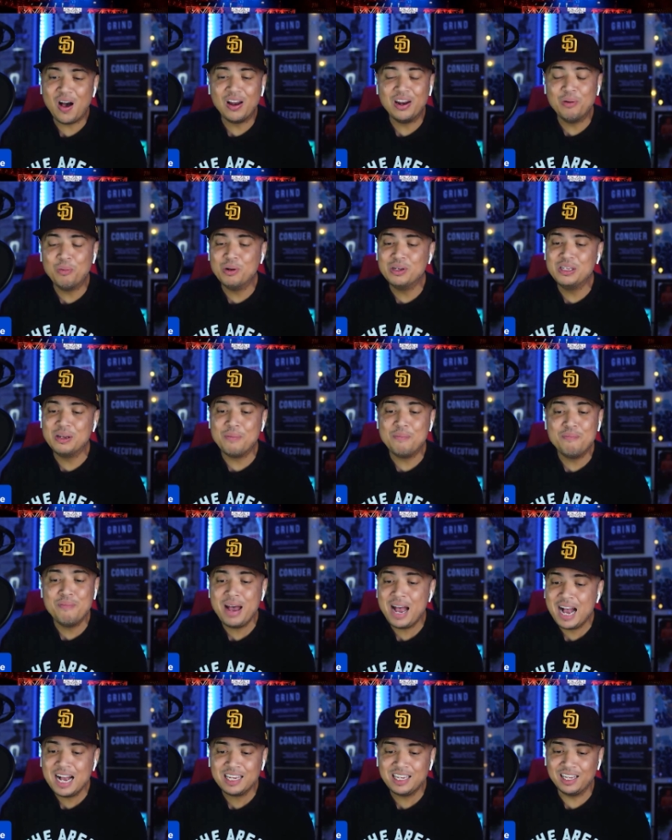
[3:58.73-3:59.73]
It was
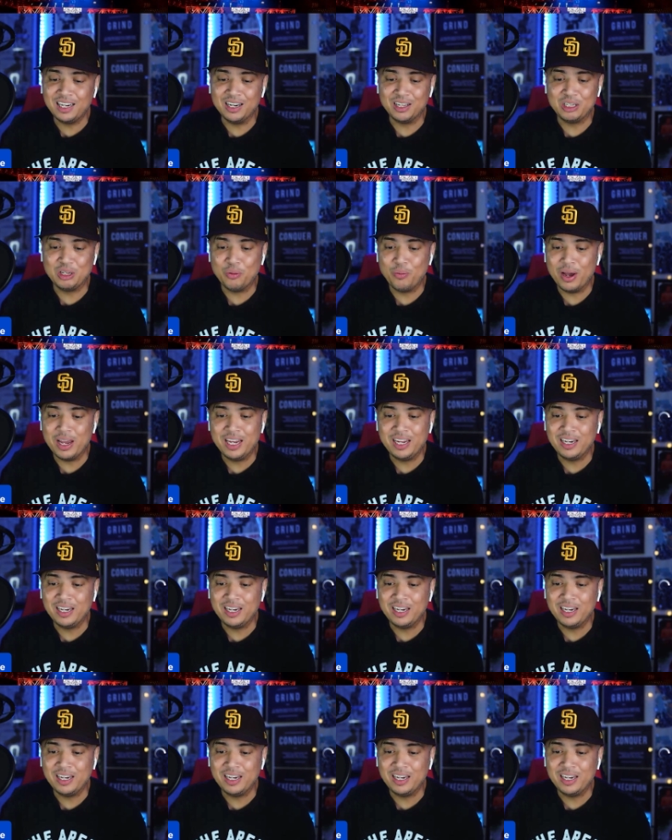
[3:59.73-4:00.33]
immaculate the way he